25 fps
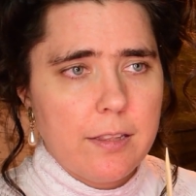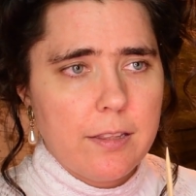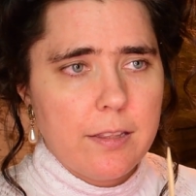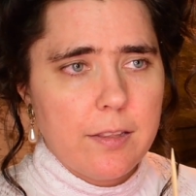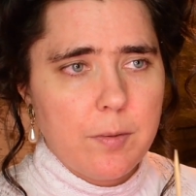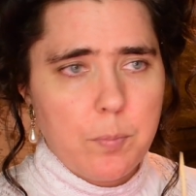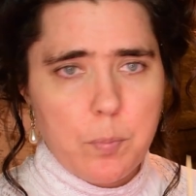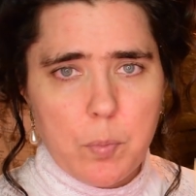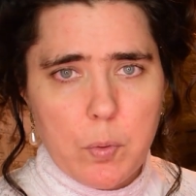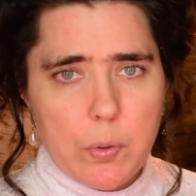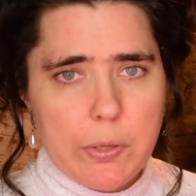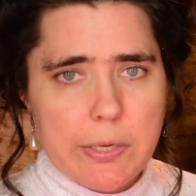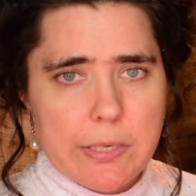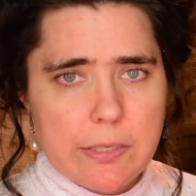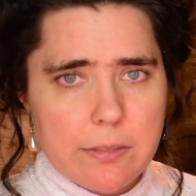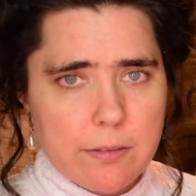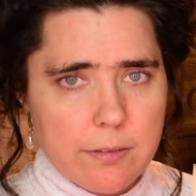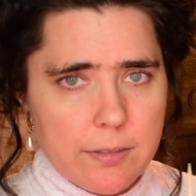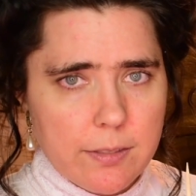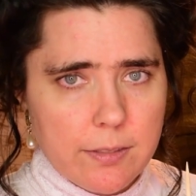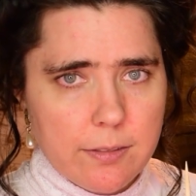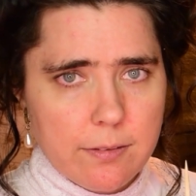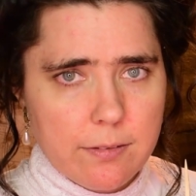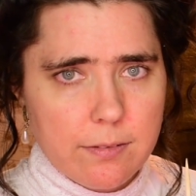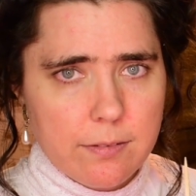The point
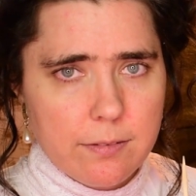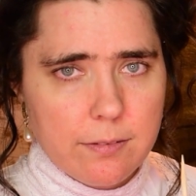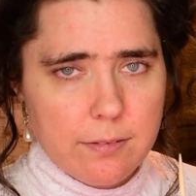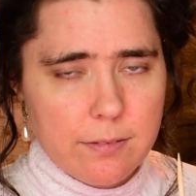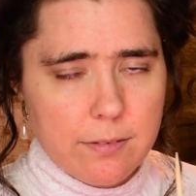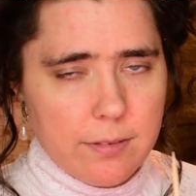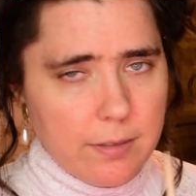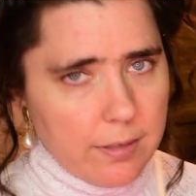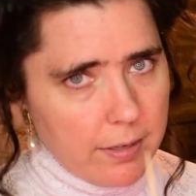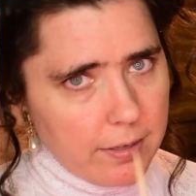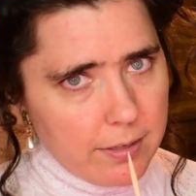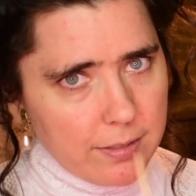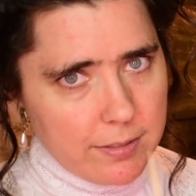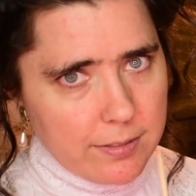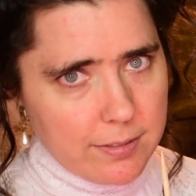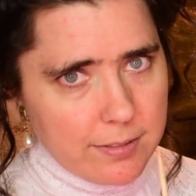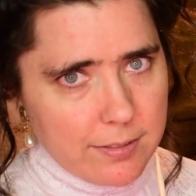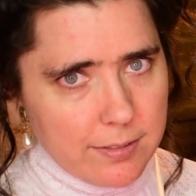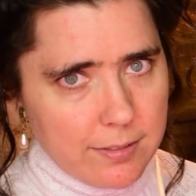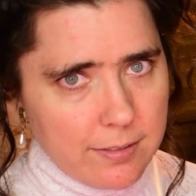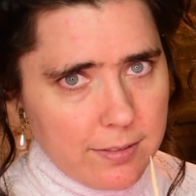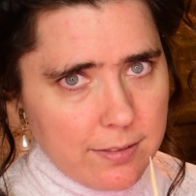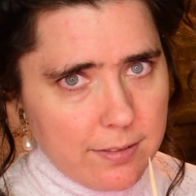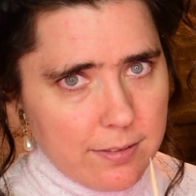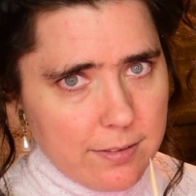on the
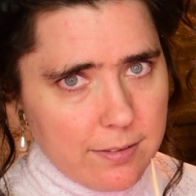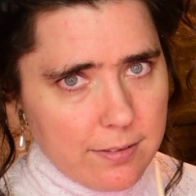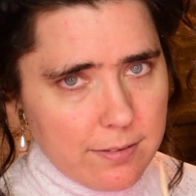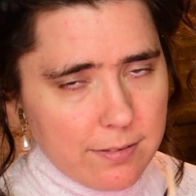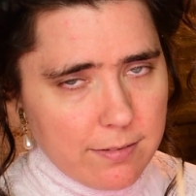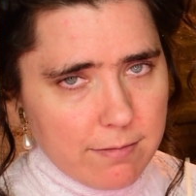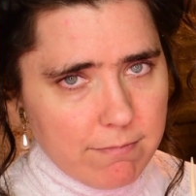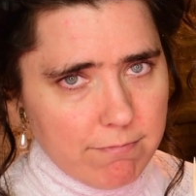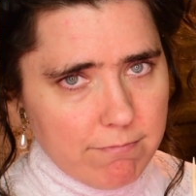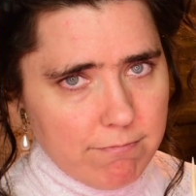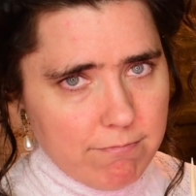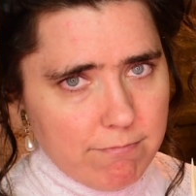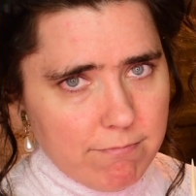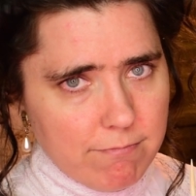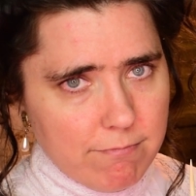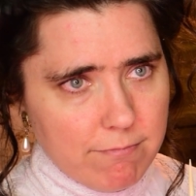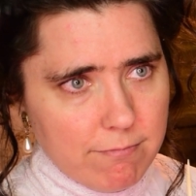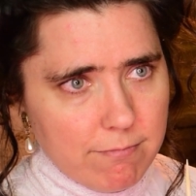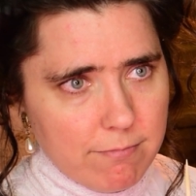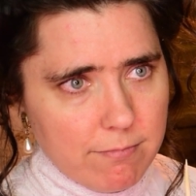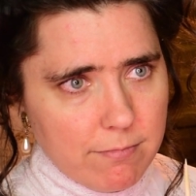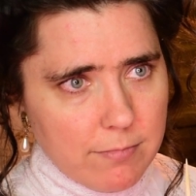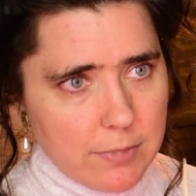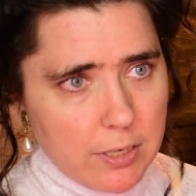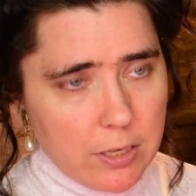Hudson,
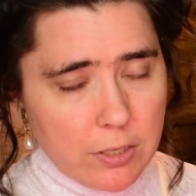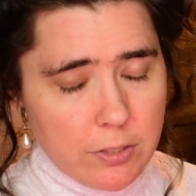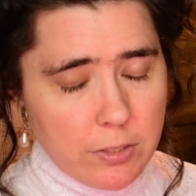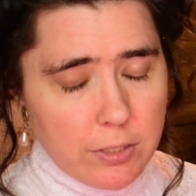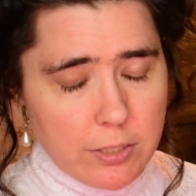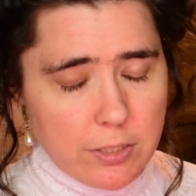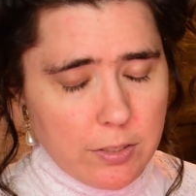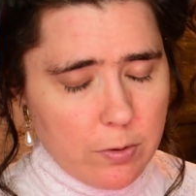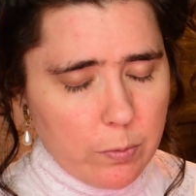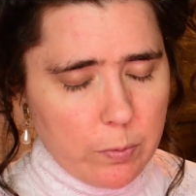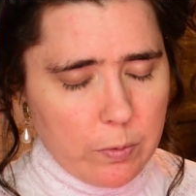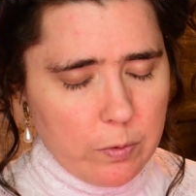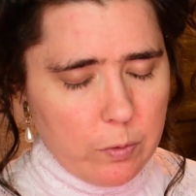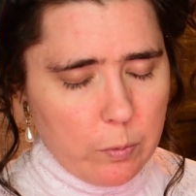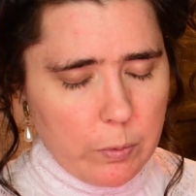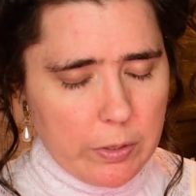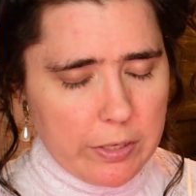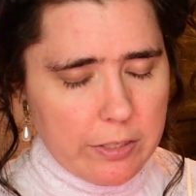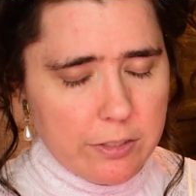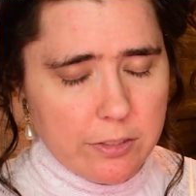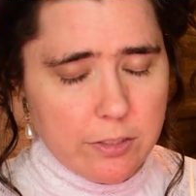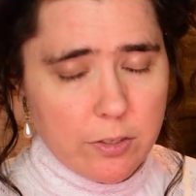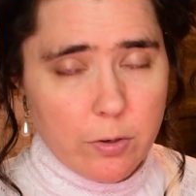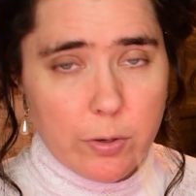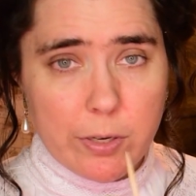on the Delaware,
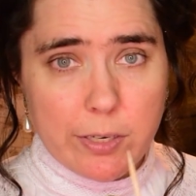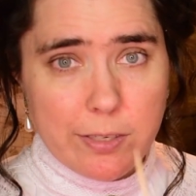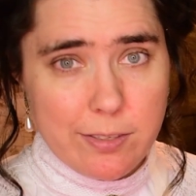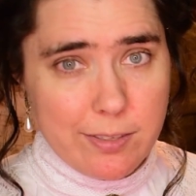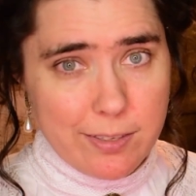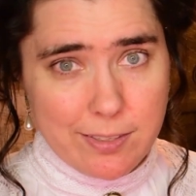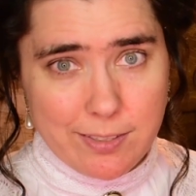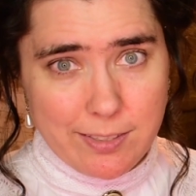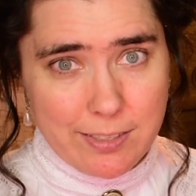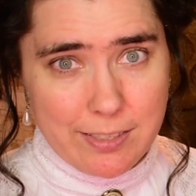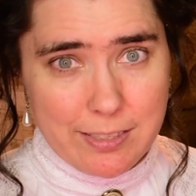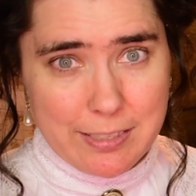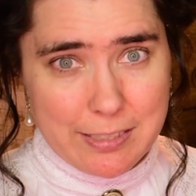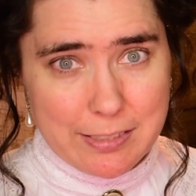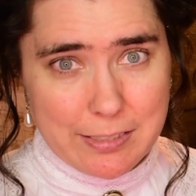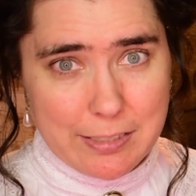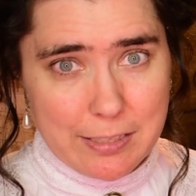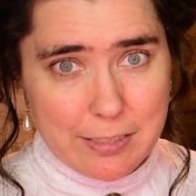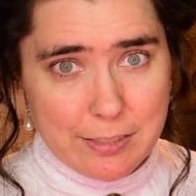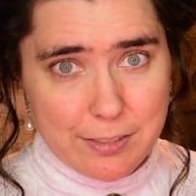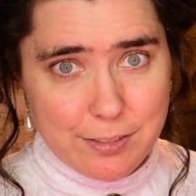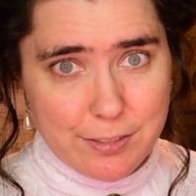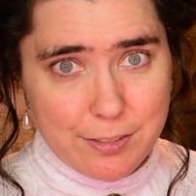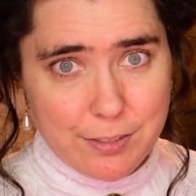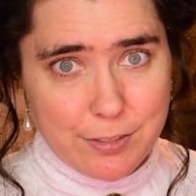doesn't
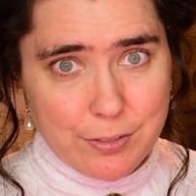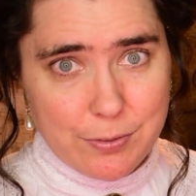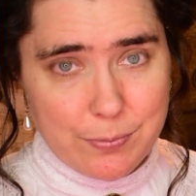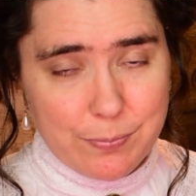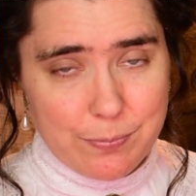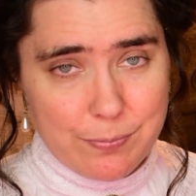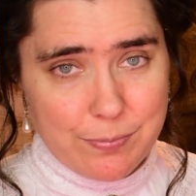exist.